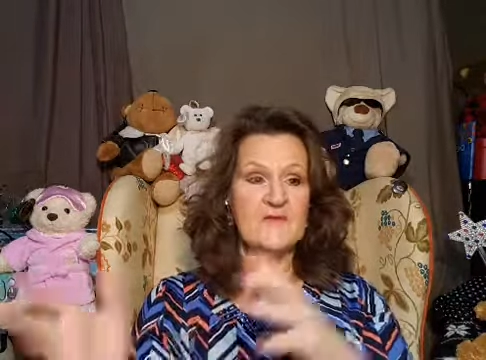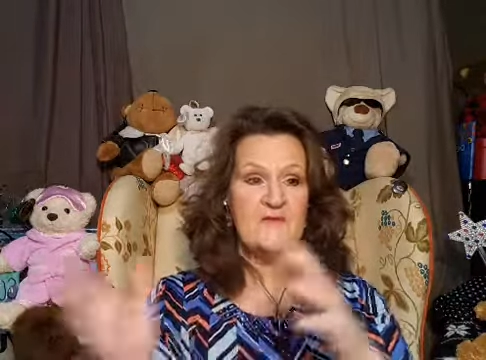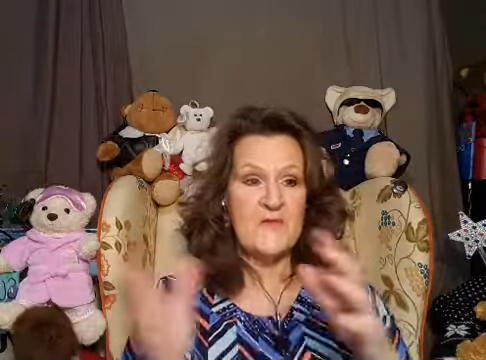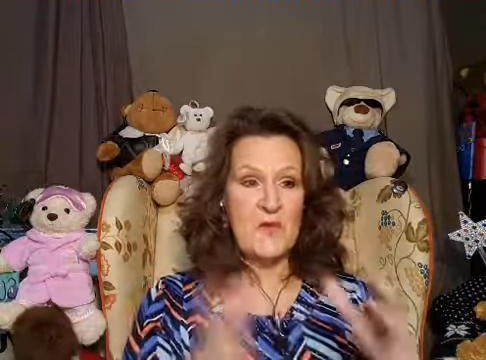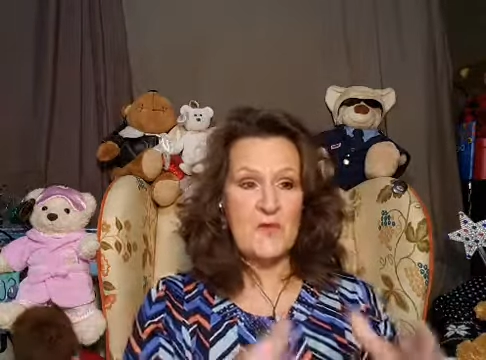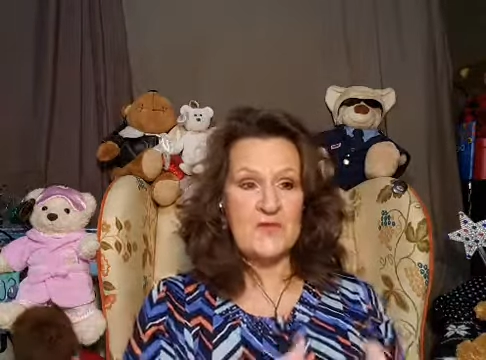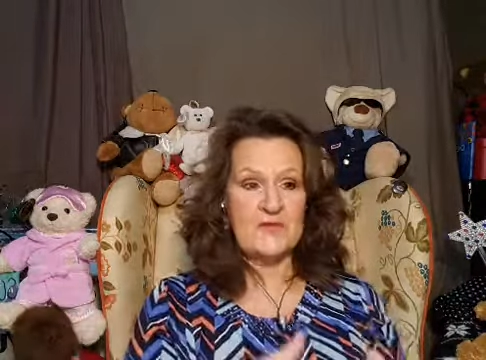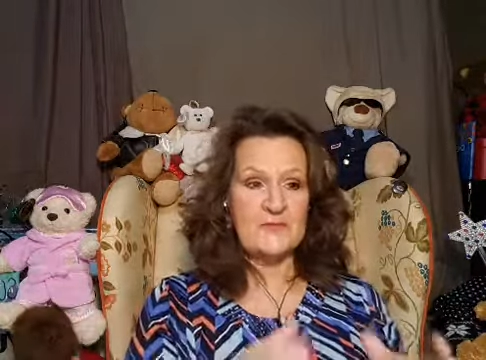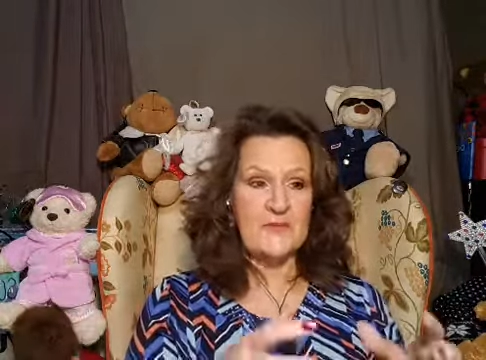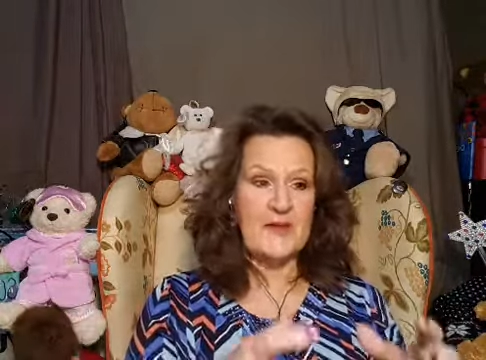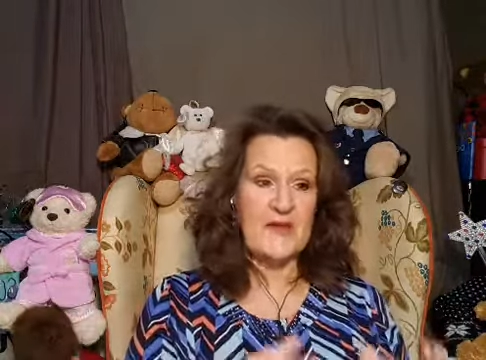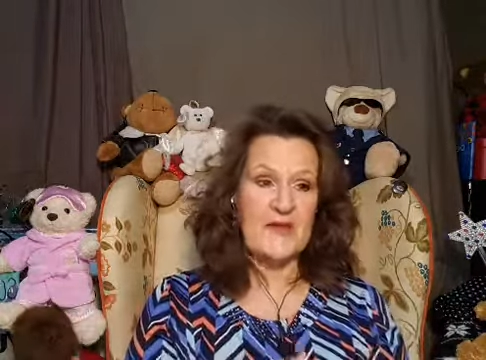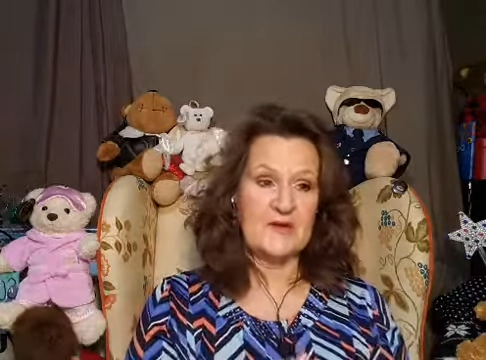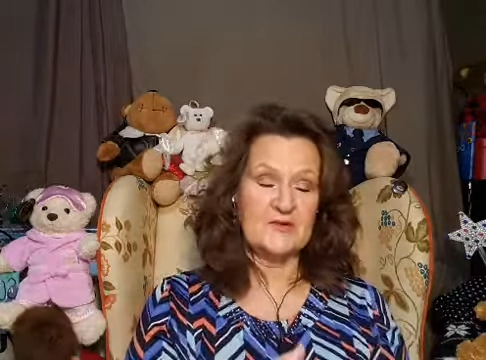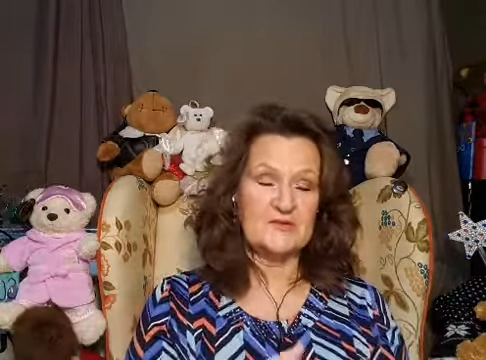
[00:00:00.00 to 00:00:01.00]
focus my
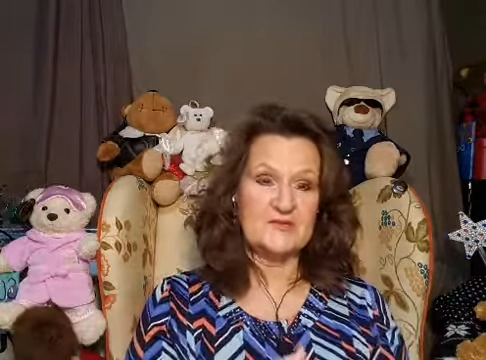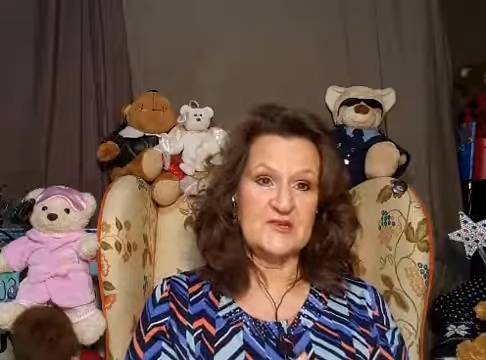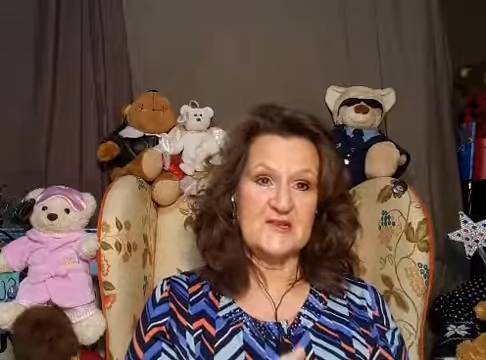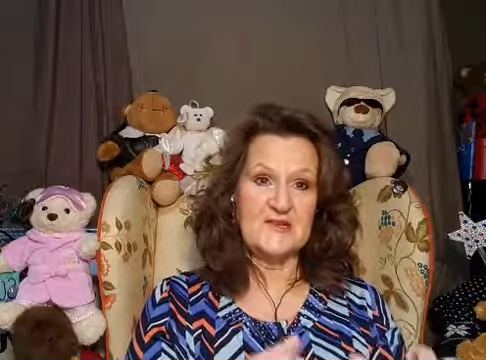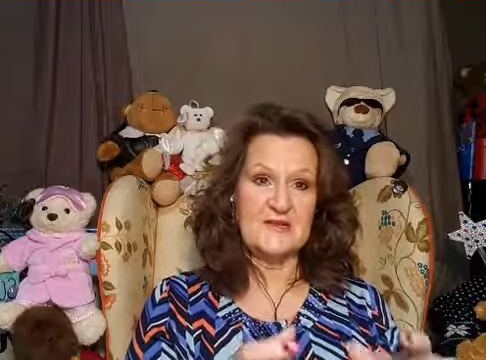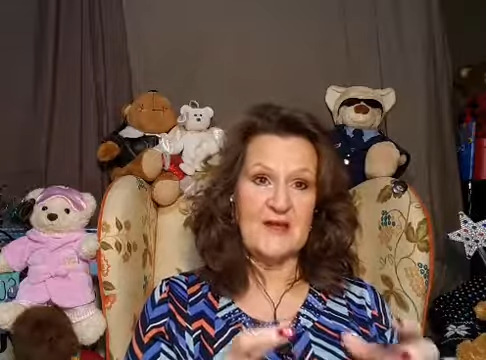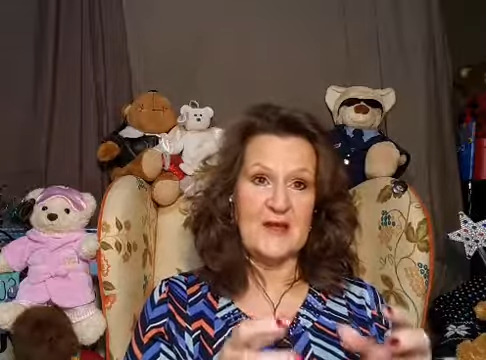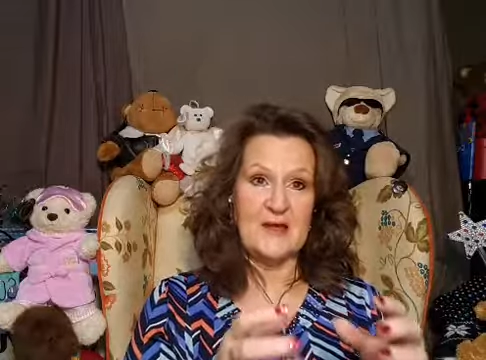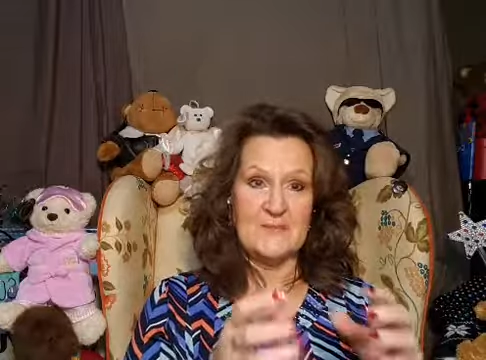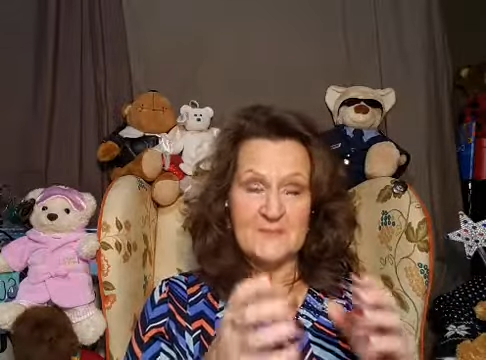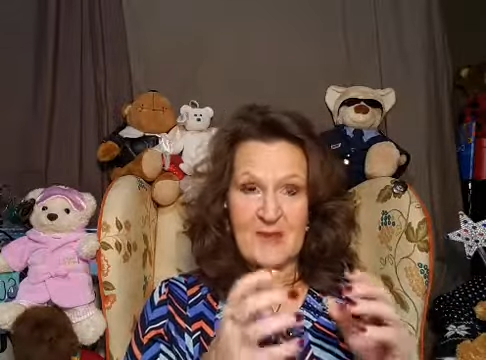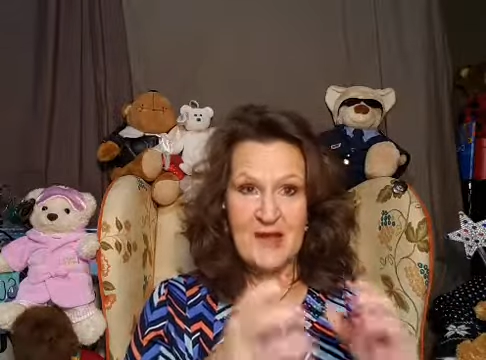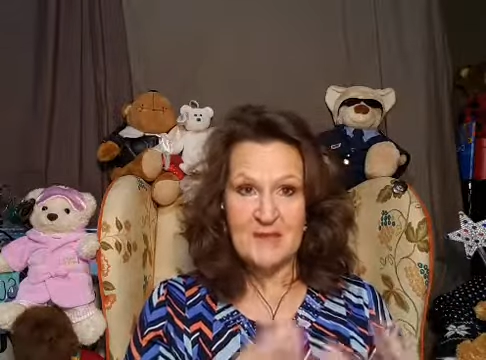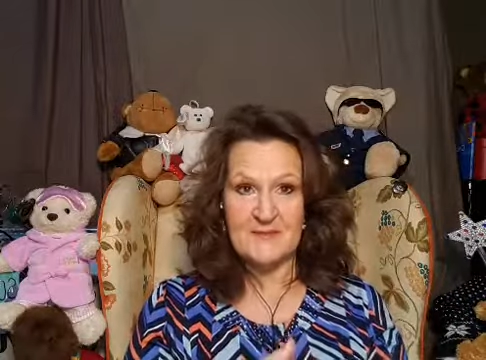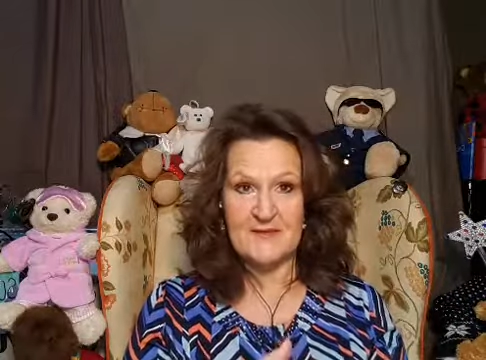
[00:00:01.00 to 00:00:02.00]
energy on
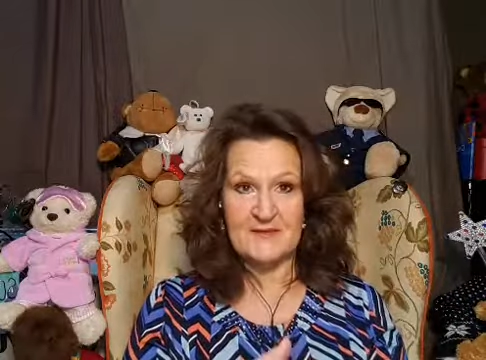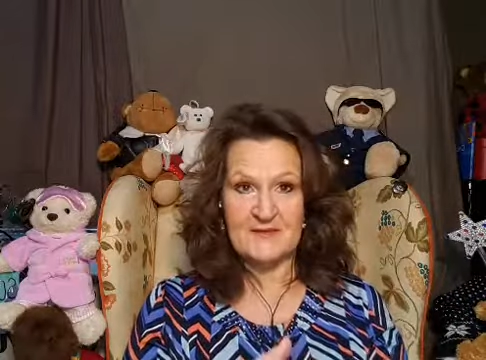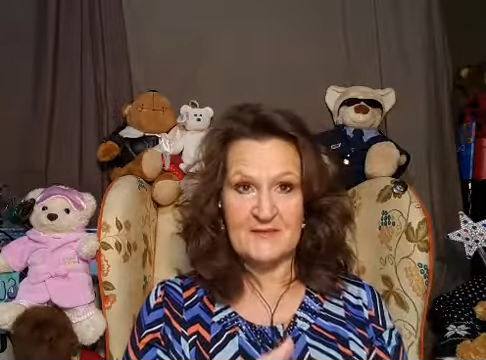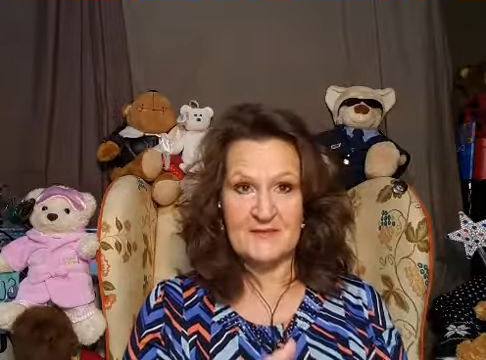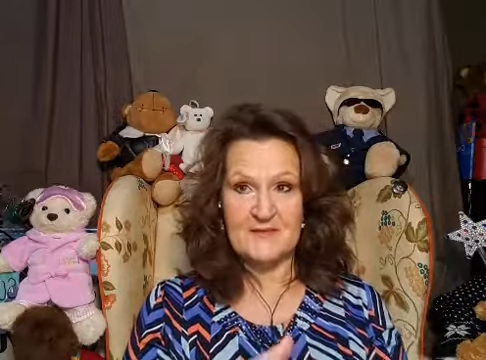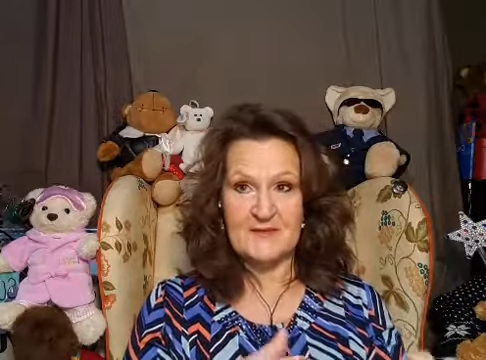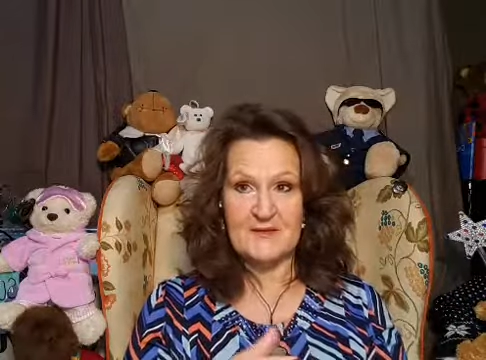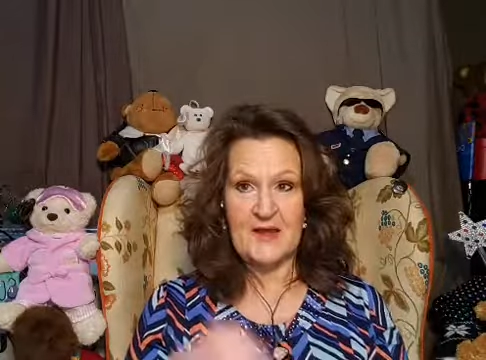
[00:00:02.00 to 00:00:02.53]
my business,